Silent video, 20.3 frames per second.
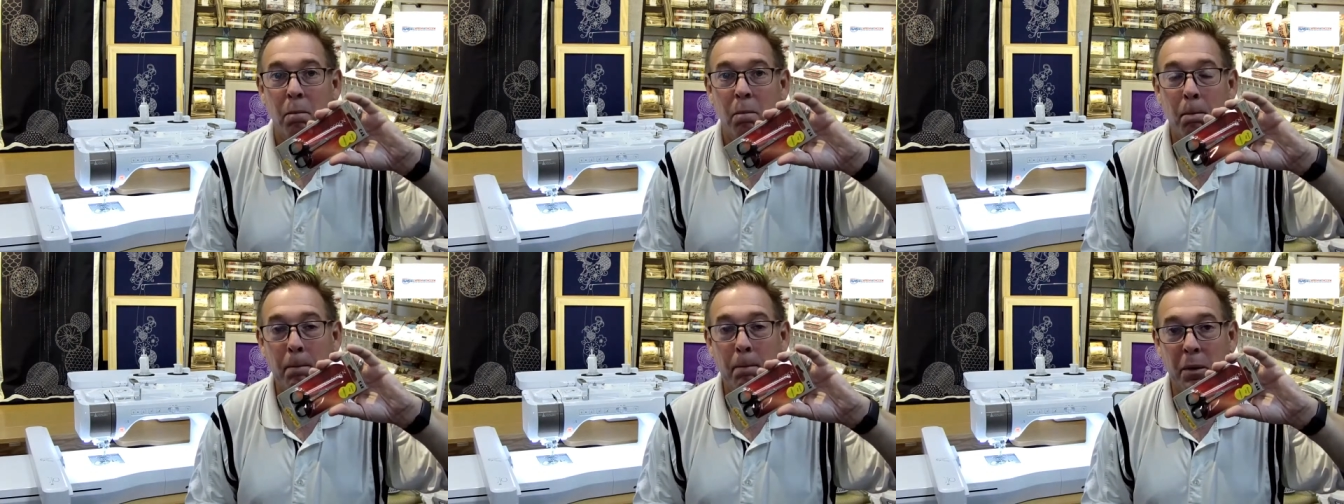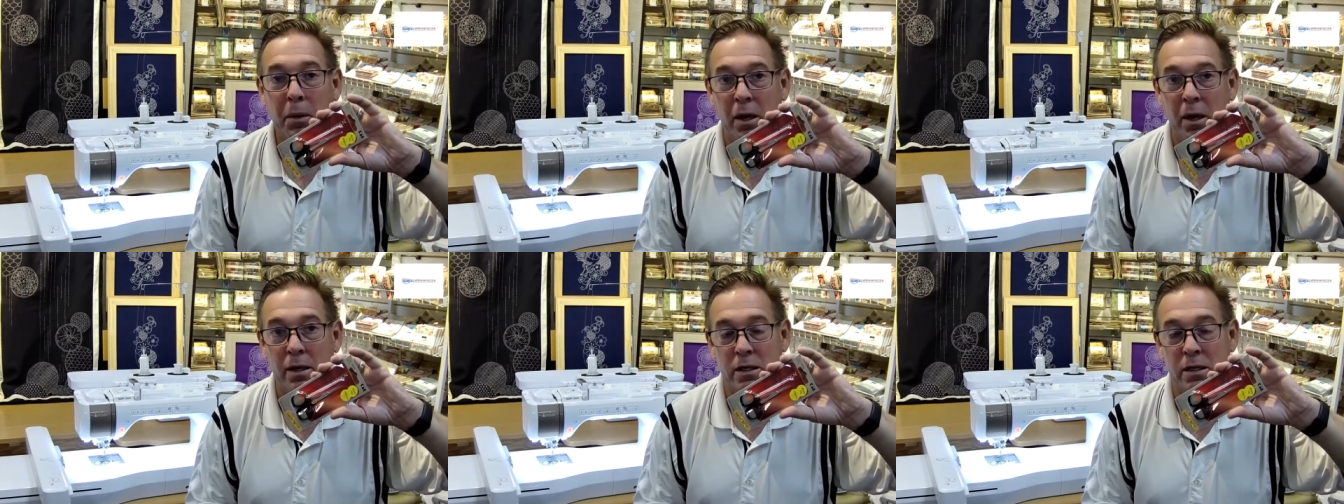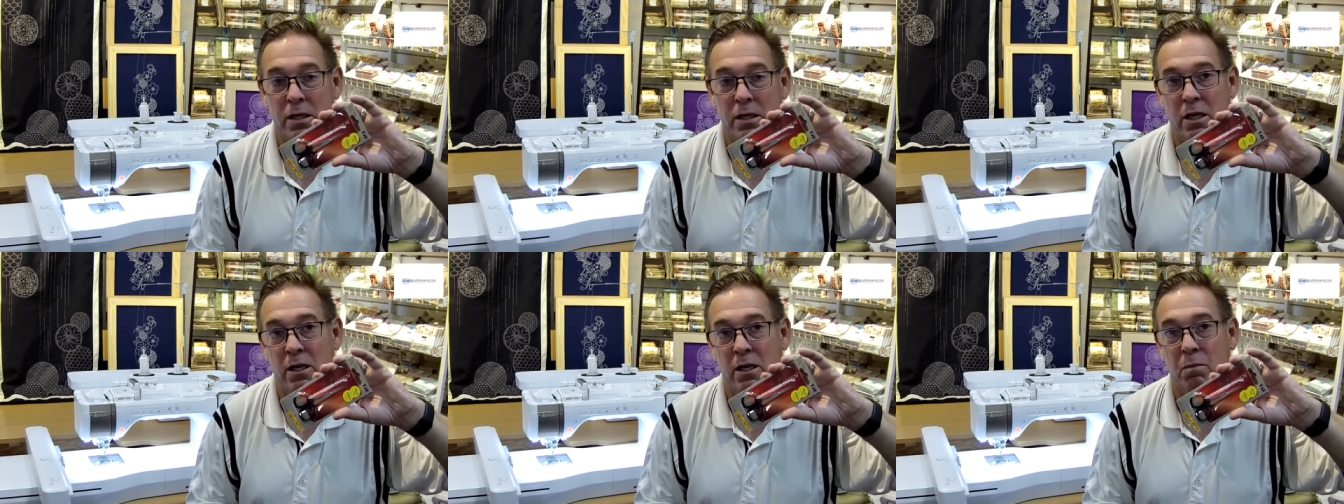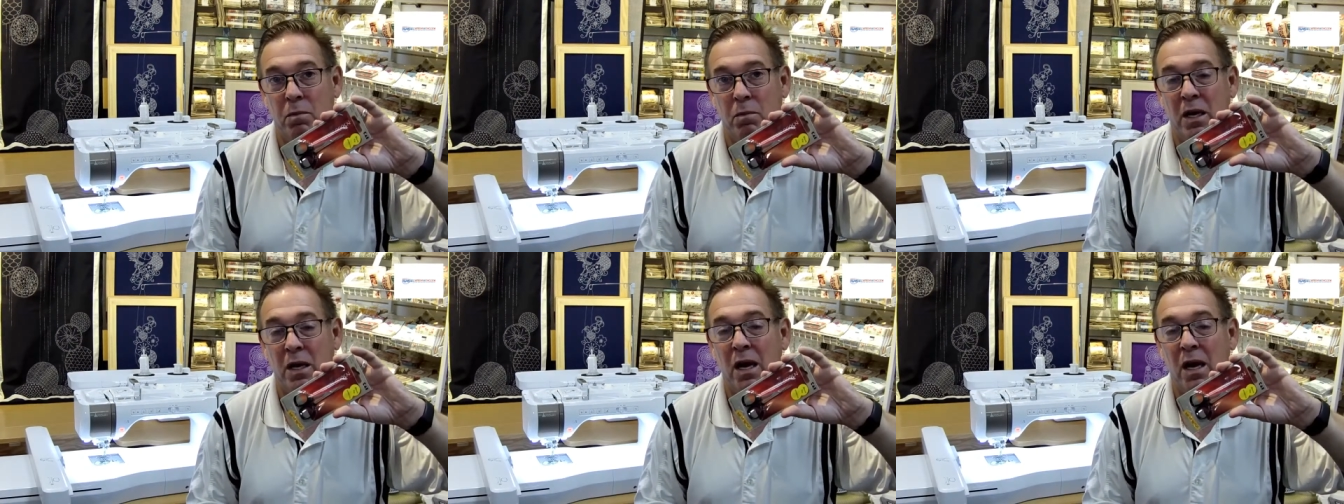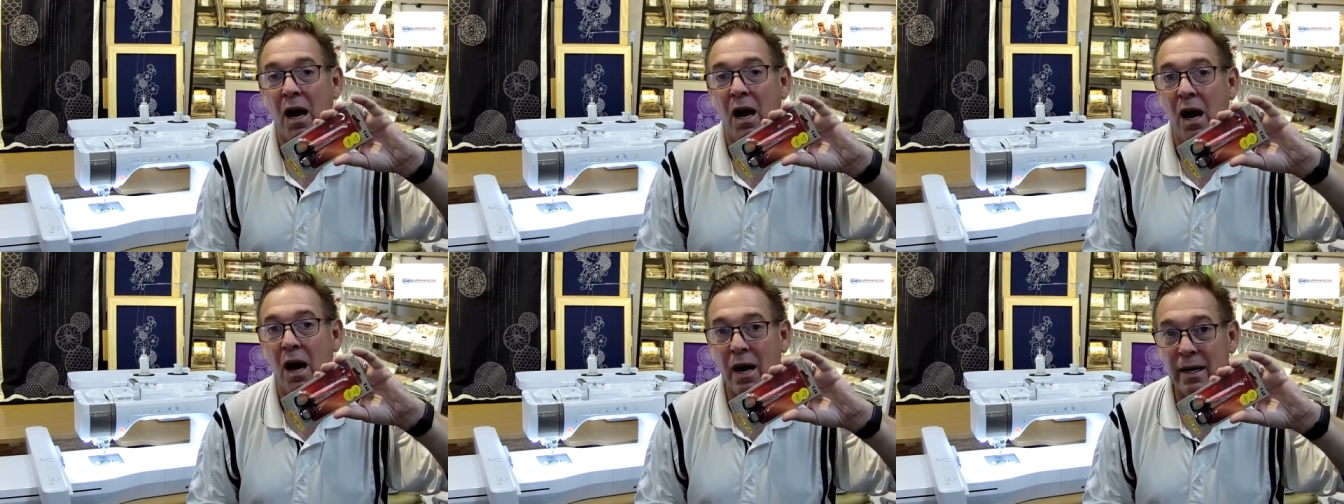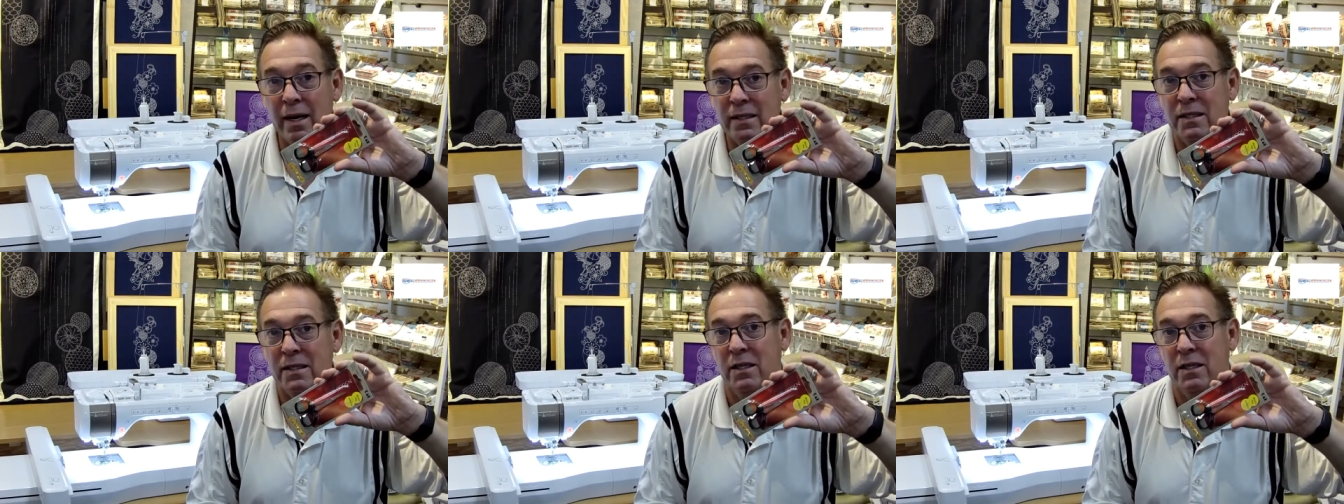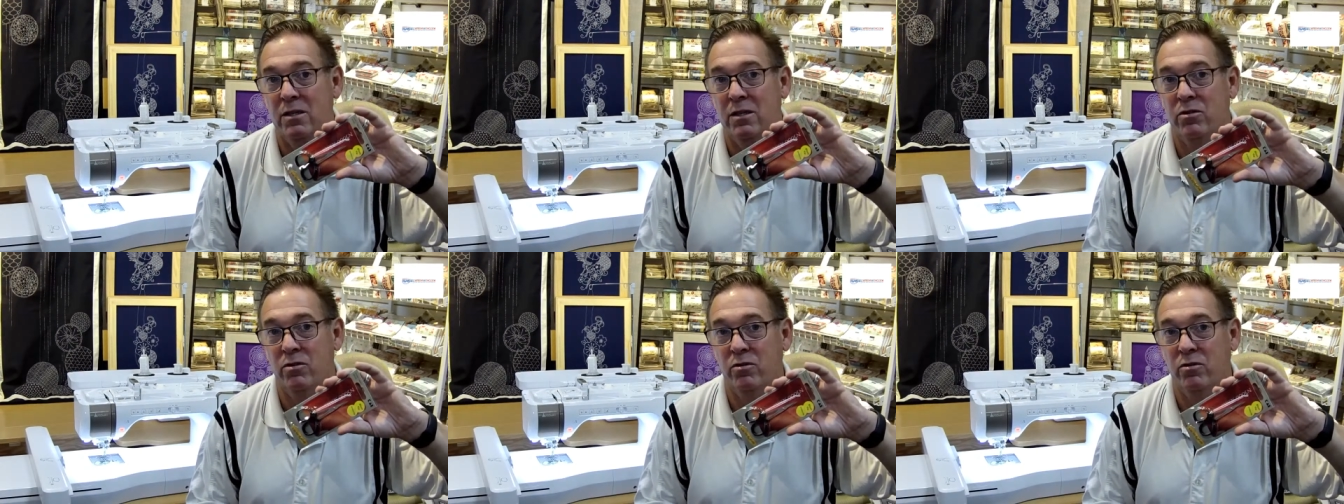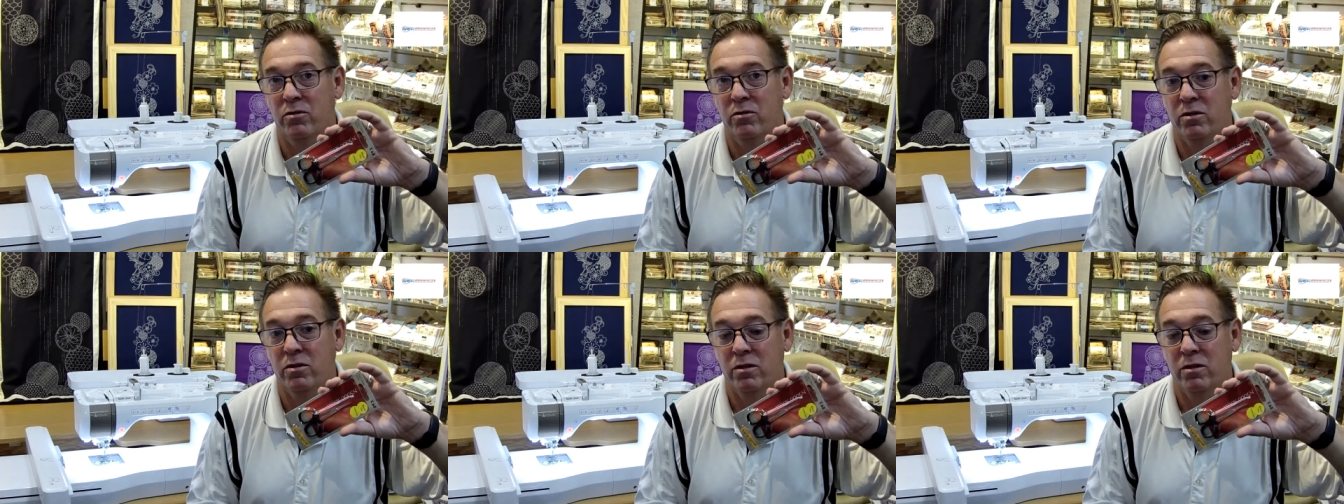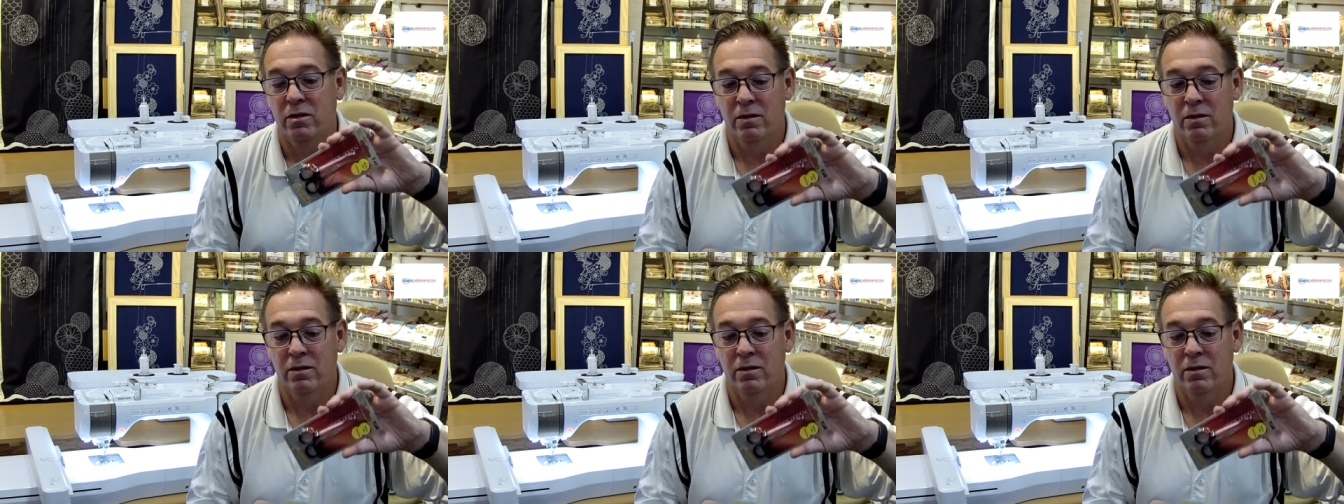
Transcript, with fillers: blunt tip high scissors.